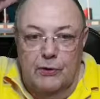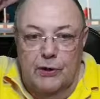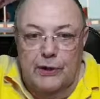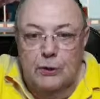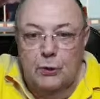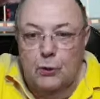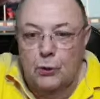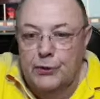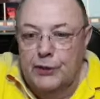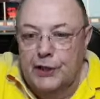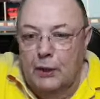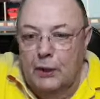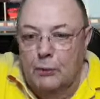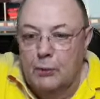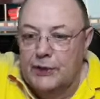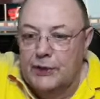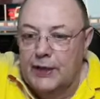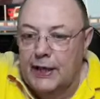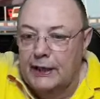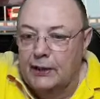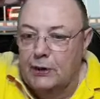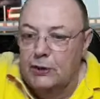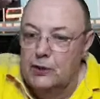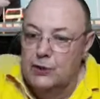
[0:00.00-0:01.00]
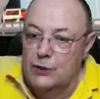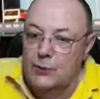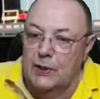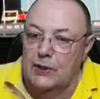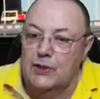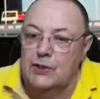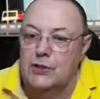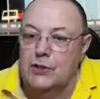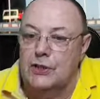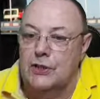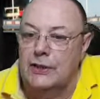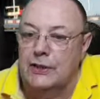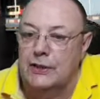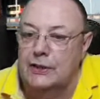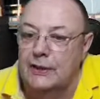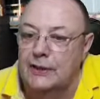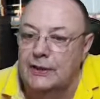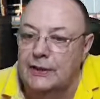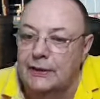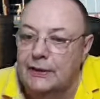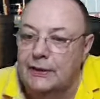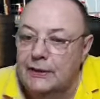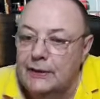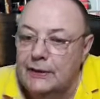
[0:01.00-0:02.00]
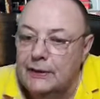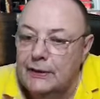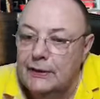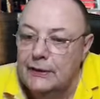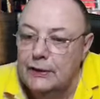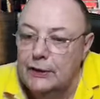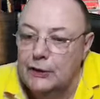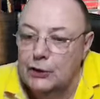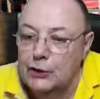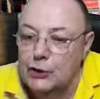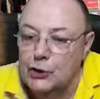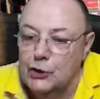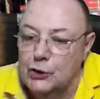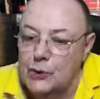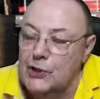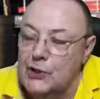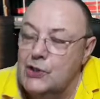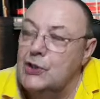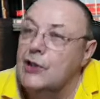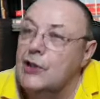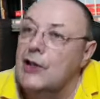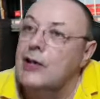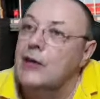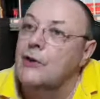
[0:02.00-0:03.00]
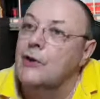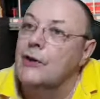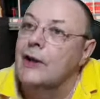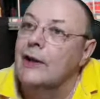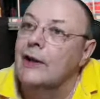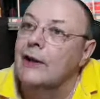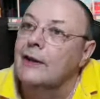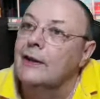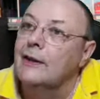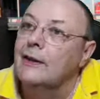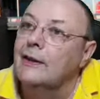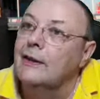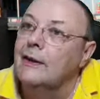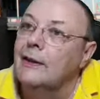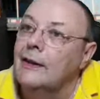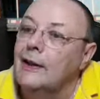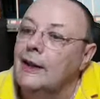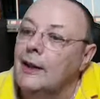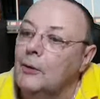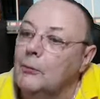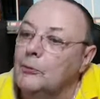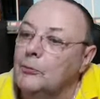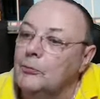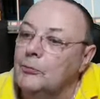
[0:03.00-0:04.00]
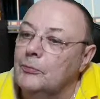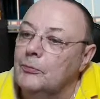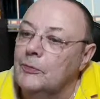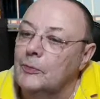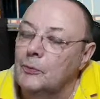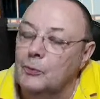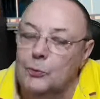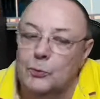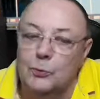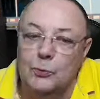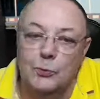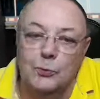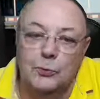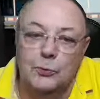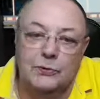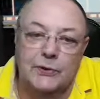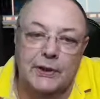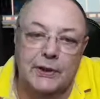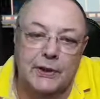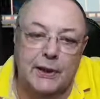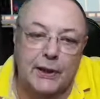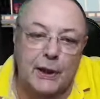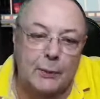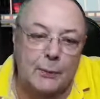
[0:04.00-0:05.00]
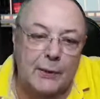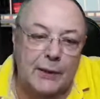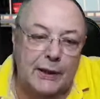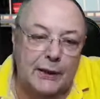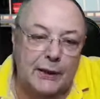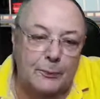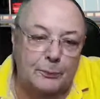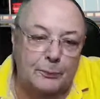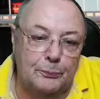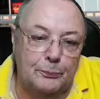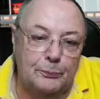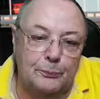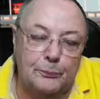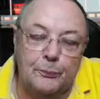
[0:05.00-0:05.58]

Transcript: any audio with that? Could you actually hear it? Did it come out?